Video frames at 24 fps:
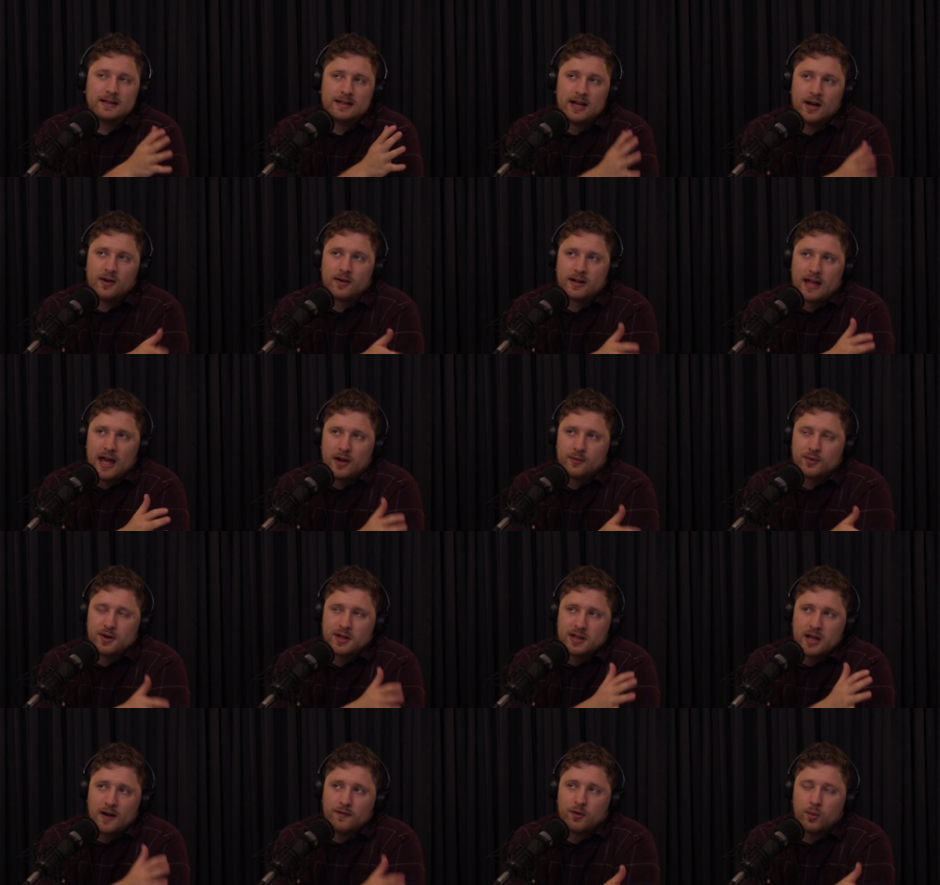Derrick
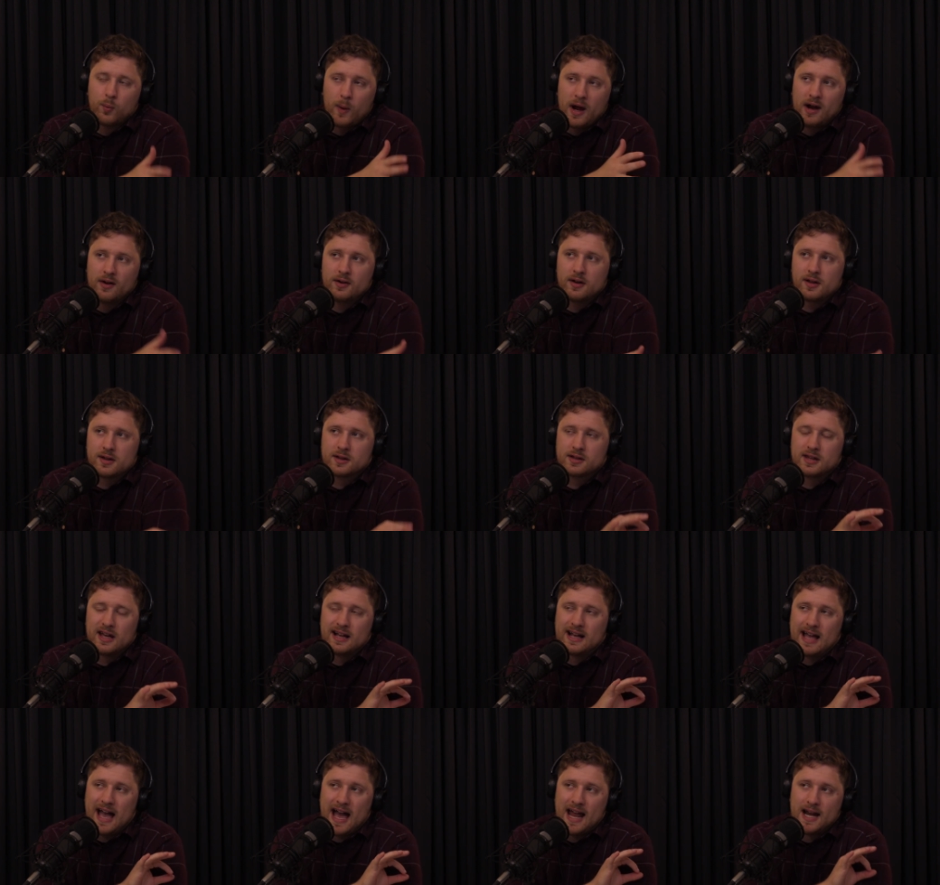Henry's self-awareness
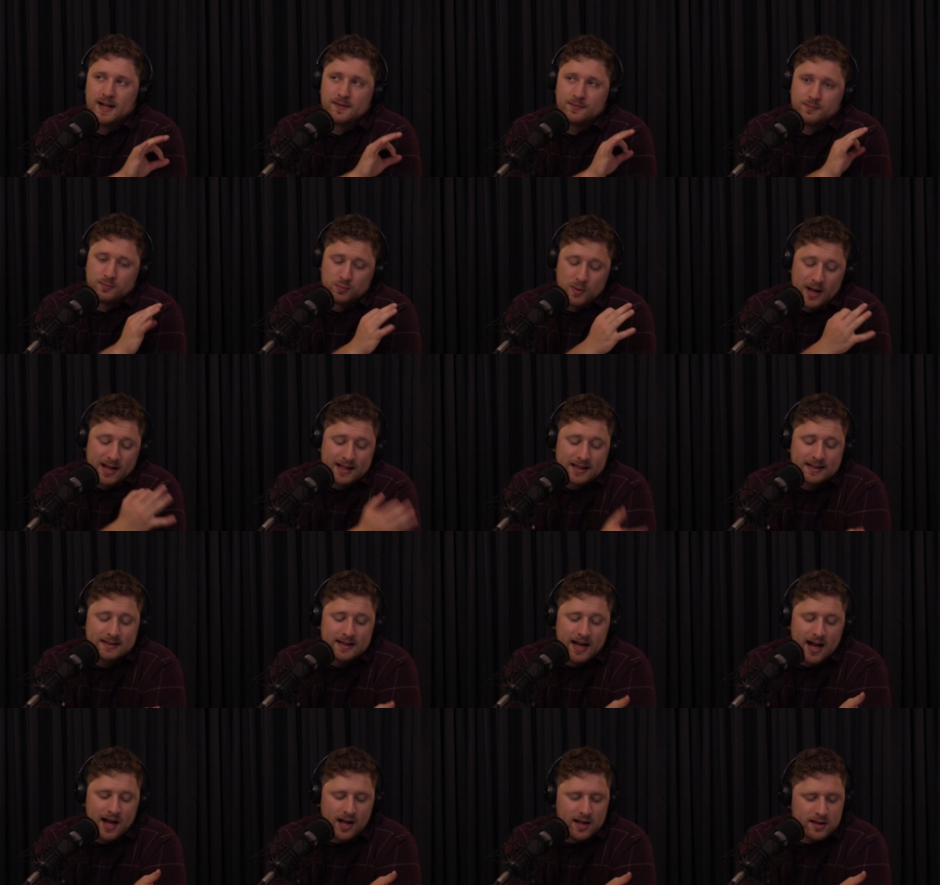to kind of
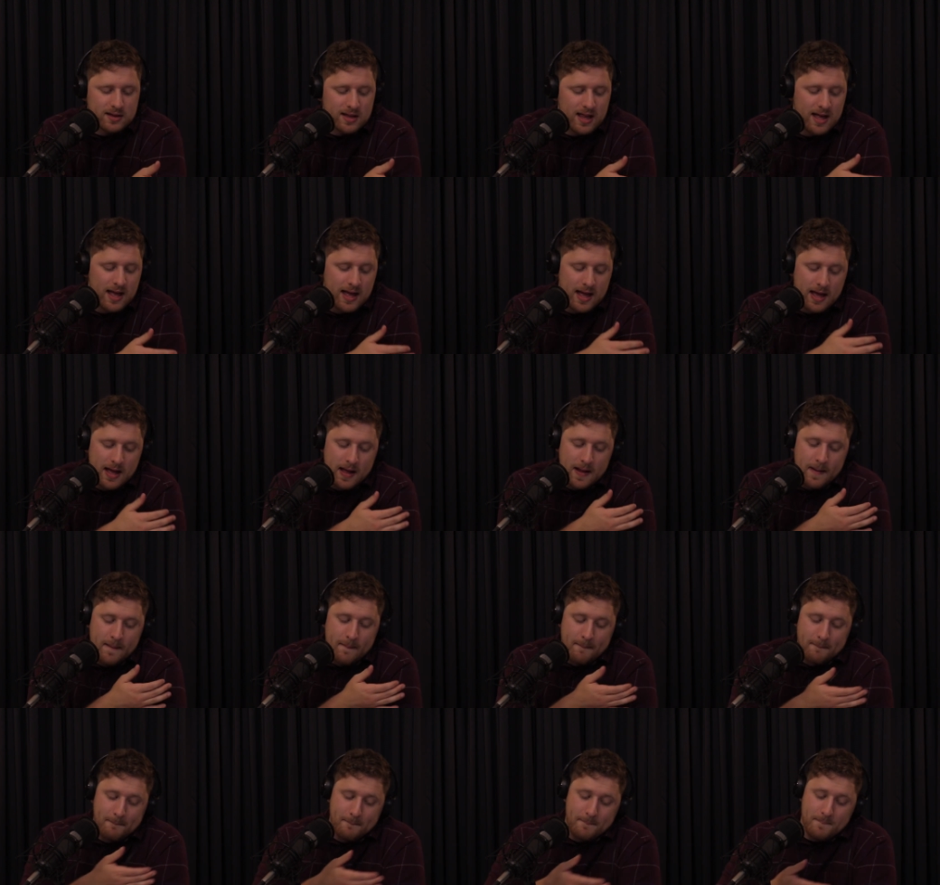recognize
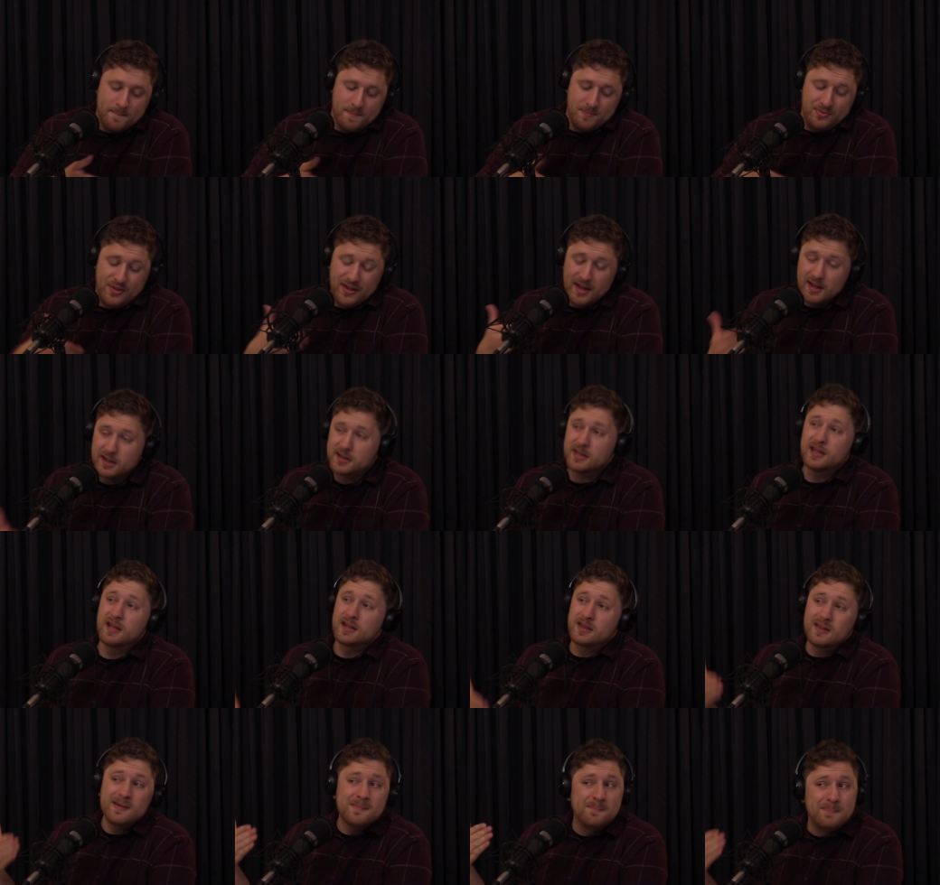this
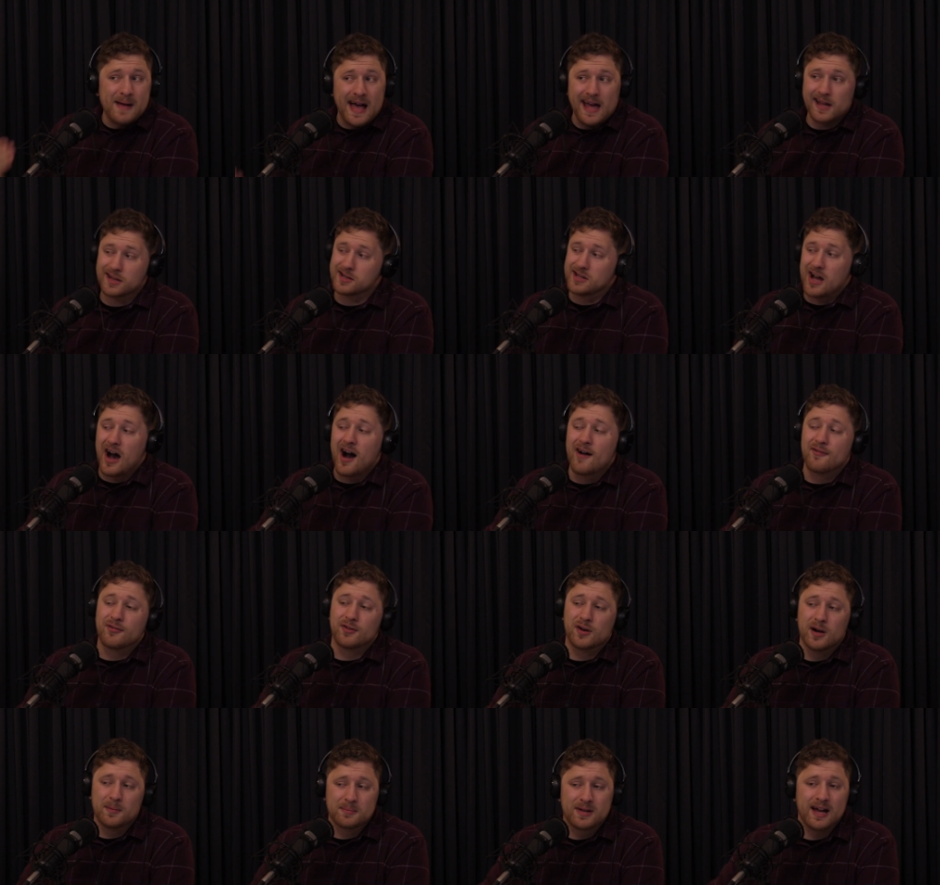is the best
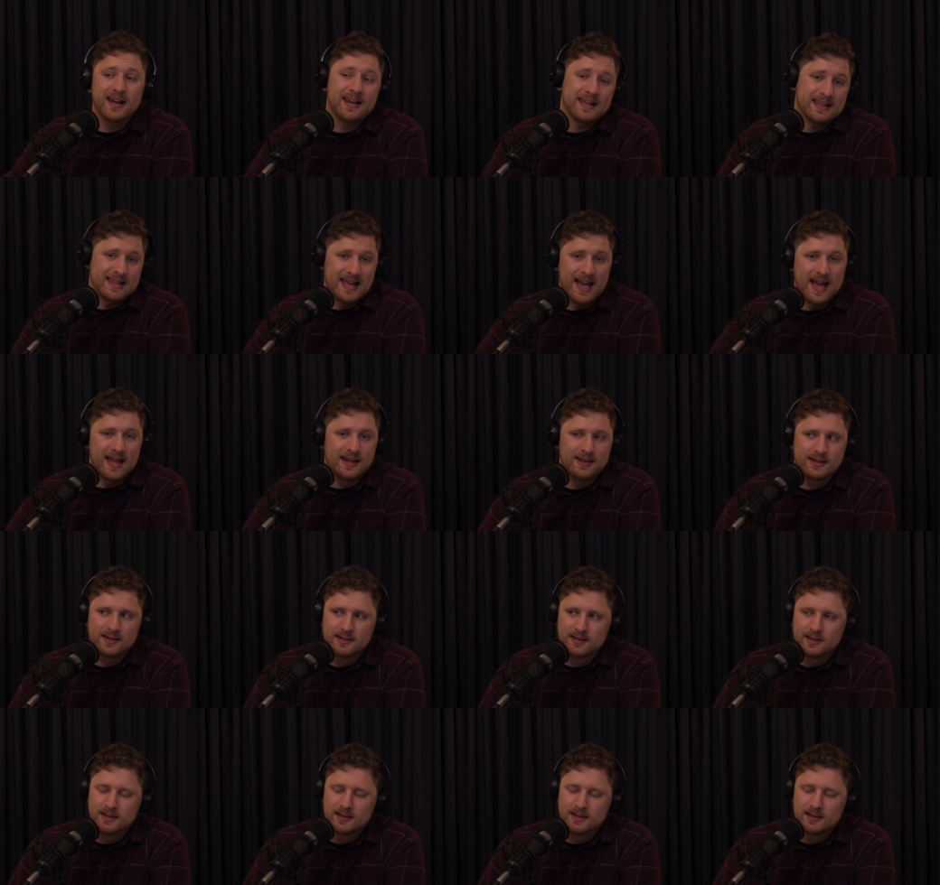offer I'm going to get.